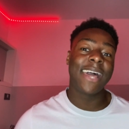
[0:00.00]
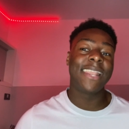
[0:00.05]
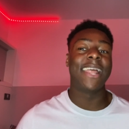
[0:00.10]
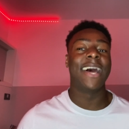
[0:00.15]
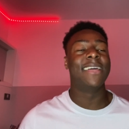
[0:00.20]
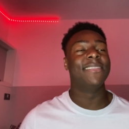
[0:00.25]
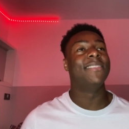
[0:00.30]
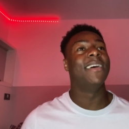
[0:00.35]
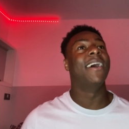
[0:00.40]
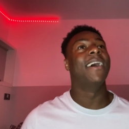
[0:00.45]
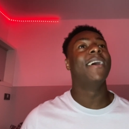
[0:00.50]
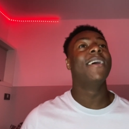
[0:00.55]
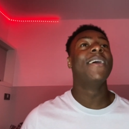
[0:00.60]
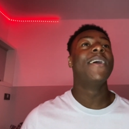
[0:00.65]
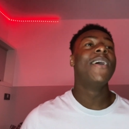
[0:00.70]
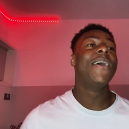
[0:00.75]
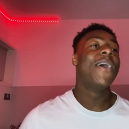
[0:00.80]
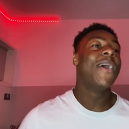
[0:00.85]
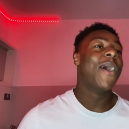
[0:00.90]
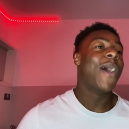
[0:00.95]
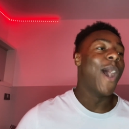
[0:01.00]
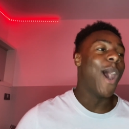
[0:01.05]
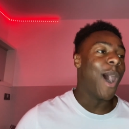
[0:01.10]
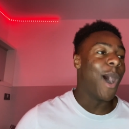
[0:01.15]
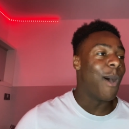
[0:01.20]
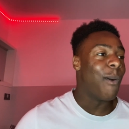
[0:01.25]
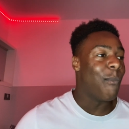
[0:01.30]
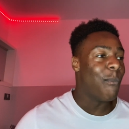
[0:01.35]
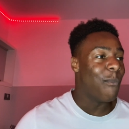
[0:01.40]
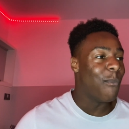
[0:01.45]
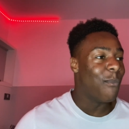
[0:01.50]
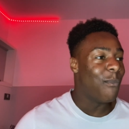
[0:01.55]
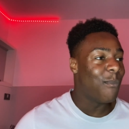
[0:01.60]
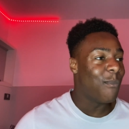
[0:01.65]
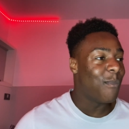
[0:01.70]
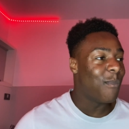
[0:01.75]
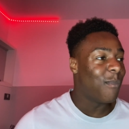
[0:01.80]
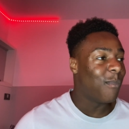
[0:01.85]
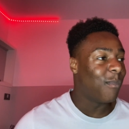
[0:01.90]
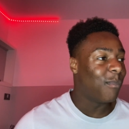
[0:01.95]
like that.
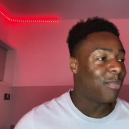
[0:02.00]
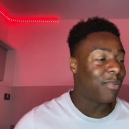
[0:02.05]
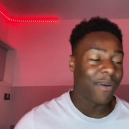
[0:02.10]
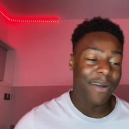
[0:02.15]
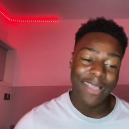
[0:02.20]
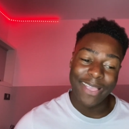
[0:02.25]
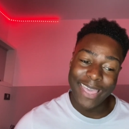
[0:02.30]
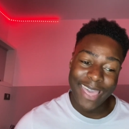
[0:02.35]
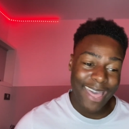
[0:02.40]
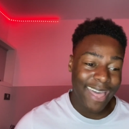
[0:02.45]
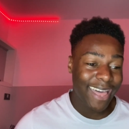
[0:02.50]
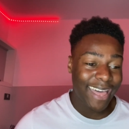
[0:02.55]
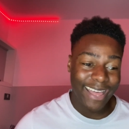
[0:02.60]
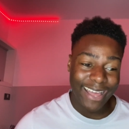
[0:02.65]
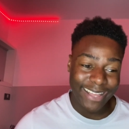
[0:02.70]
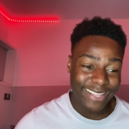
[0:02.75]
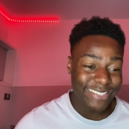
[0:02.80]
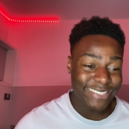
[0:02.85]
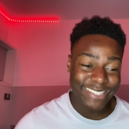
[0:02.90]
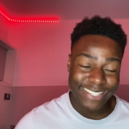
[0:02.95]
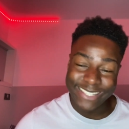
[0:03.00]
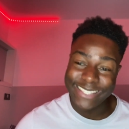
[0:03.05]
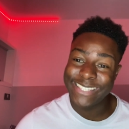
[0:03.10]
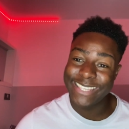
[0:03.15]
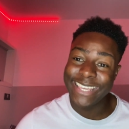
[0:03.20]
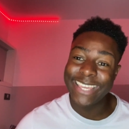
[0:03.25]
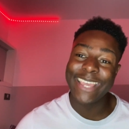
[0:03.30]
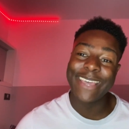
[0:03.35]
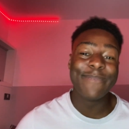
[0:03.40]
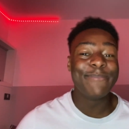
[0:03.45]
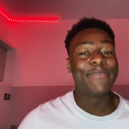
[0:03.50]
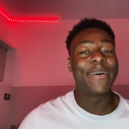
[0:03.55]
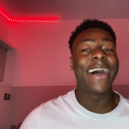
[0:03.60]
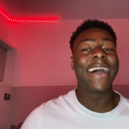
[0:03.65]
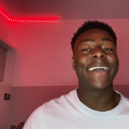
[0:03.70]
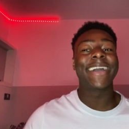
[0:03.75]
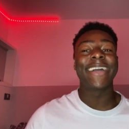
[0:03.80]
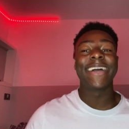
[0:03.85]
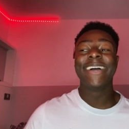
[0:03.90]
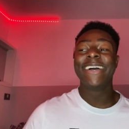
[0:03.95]
But yeah, to see him
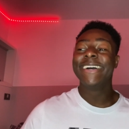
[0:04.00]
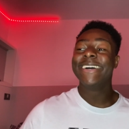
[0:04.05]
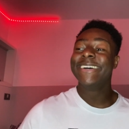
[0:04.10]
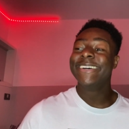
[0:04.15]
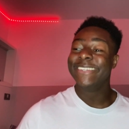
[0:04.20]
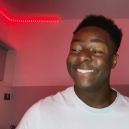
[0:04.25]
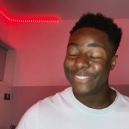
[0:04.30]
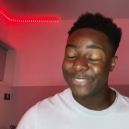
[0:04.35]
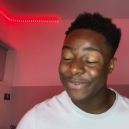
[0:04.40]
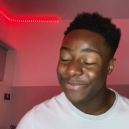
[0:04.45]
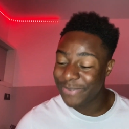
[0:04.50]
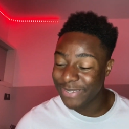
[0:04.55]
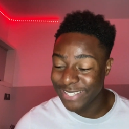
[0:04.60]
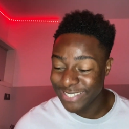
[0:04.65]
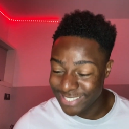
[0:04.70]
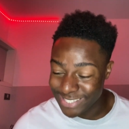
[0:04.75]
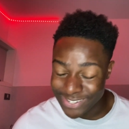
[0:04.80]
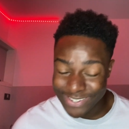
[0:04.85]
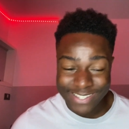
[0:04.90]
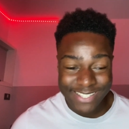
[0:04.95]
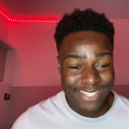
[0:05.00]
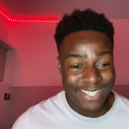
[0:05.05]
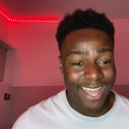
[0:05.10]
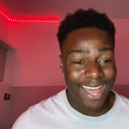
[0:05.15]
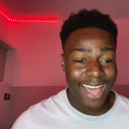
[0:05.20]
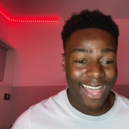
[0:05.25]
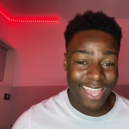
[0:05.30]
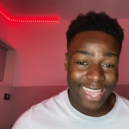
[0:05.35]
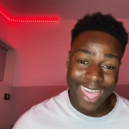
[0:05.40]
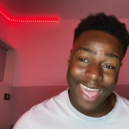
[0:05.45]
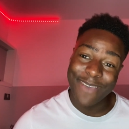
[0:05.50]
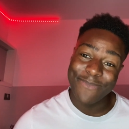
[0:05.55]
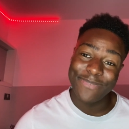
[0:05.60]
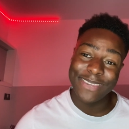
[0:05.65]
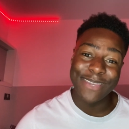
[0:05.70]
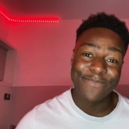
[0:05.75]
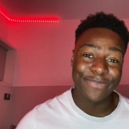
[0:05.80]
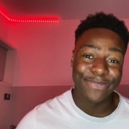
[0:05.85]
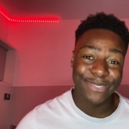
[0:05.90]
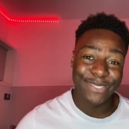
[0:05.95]
back dropping songs that are getting
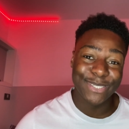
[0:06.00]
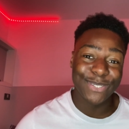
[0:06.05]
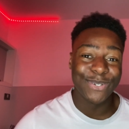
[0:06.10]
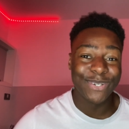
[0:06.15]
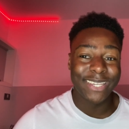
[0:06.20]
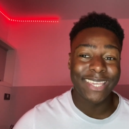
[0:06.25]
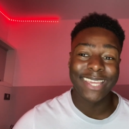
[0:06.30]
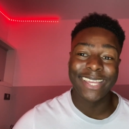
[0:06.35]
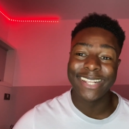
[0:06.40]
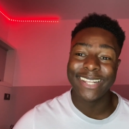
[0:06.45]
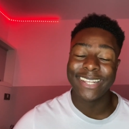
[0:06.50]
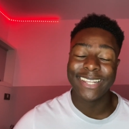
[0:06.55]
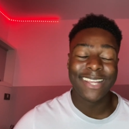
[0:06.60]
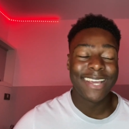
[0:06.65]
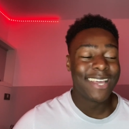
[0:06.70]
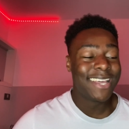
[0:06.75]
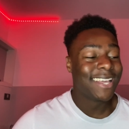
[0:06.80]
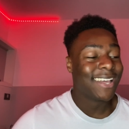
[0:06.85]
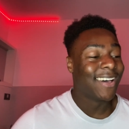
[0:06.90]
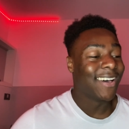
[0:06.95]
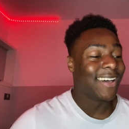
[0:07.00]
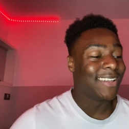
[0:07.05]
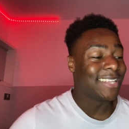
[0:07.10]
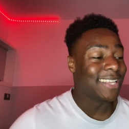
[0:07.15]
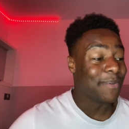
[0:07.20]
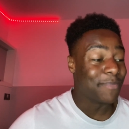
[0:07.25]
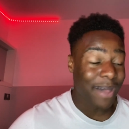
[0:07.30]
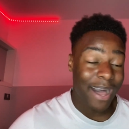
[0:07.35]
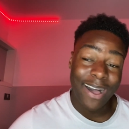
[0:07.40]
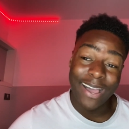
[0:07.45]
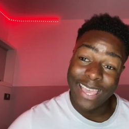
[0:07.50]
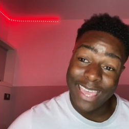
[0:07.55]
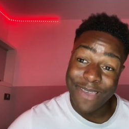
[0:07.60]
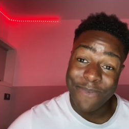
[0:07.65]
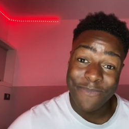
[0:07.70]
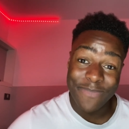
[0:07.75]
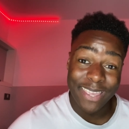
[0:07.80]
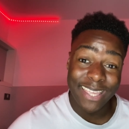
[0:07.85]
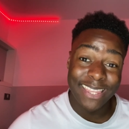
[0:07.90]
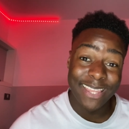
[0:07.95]
people talking about him
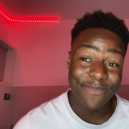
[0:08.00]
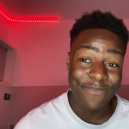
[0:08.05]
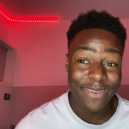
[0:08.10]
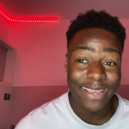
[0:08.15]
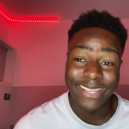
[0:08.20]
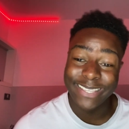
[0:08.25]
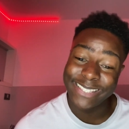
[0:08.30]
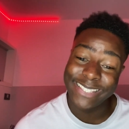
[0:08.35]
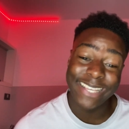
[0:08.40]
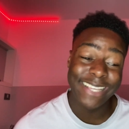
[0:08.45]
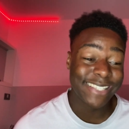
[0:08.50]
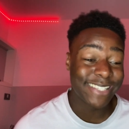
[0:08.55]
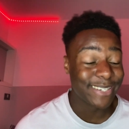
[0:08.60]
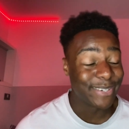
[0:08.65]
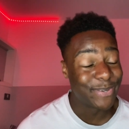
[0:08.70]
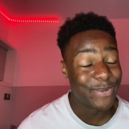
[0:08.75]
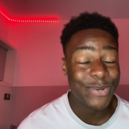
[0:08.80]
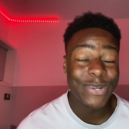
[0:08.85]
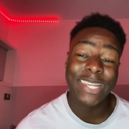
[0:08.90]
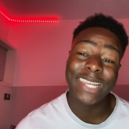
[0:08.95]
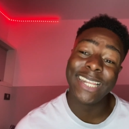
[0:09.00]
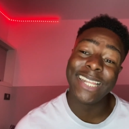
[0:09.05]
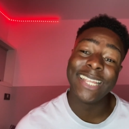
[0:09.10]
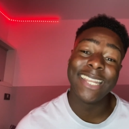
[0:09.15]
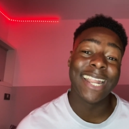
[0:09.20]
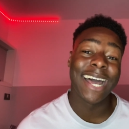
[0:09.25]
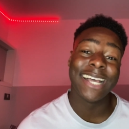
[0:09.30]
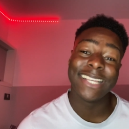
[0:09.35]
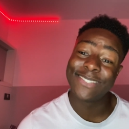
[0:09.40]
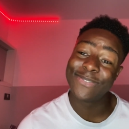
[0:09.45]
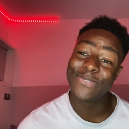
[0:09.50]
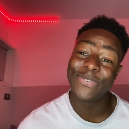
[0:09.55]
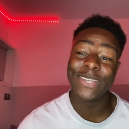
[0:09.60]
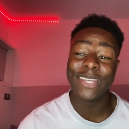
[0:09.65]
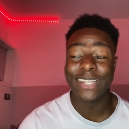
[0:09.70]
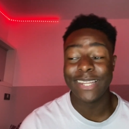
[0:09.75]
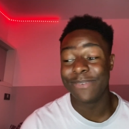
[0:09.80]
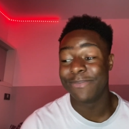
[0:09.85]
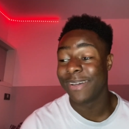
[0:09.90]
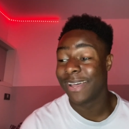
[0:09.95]
being the best, it's a really nice
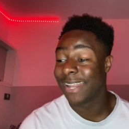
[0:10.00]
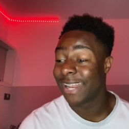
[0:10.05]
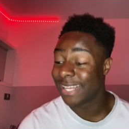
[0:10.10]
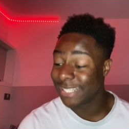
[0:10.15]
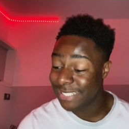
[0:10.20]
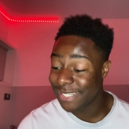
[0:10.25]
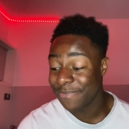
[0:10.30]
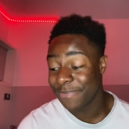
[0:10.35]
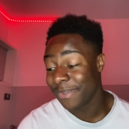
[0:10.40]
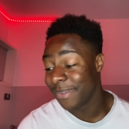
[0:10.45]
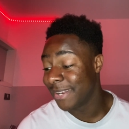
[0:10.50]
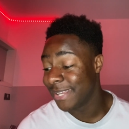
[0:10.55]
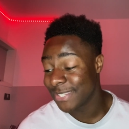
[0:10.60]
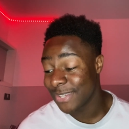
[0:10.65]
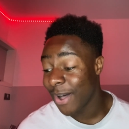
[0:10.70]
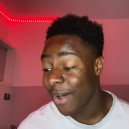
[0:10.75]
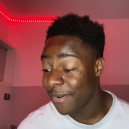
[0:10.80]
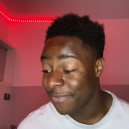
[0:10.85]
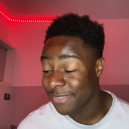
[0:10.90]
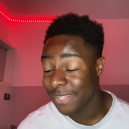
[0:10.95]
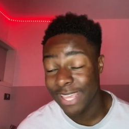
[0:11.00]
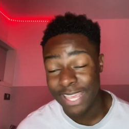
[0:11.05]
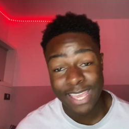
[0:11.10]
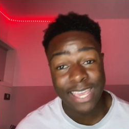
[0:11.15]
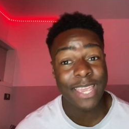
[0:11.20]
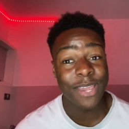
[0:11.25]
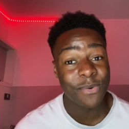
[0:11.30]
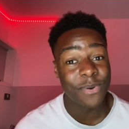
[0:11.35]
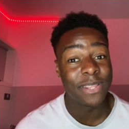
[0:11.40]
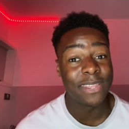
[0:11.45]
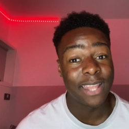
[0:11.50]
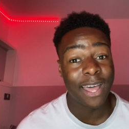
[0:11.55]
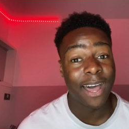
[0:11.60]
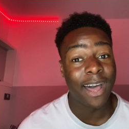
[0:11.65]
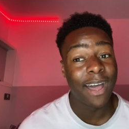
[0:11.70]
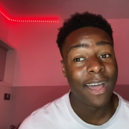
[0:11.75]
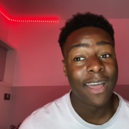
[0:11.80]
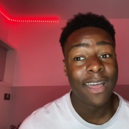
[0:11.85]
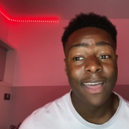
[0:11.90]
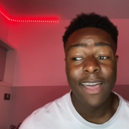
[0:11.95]
feeling, man. And to be honest, after hearing
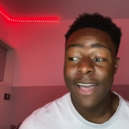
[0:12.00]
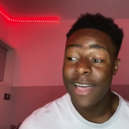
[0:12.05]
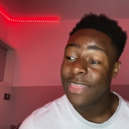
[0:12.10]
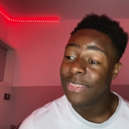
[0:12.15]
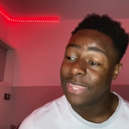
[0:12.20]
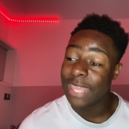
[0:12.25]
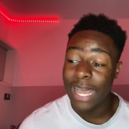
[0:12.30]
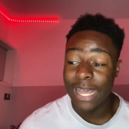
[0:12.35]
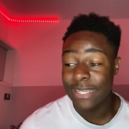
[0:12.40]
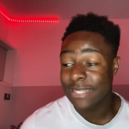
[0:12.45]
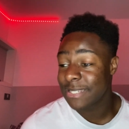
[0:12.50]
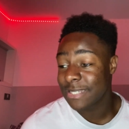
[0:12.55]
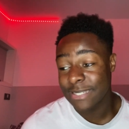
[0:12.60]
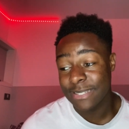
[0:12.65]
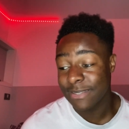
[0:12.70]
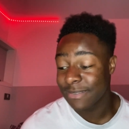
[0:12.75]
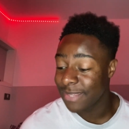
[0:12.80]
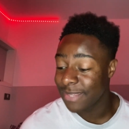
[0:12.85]
that, that's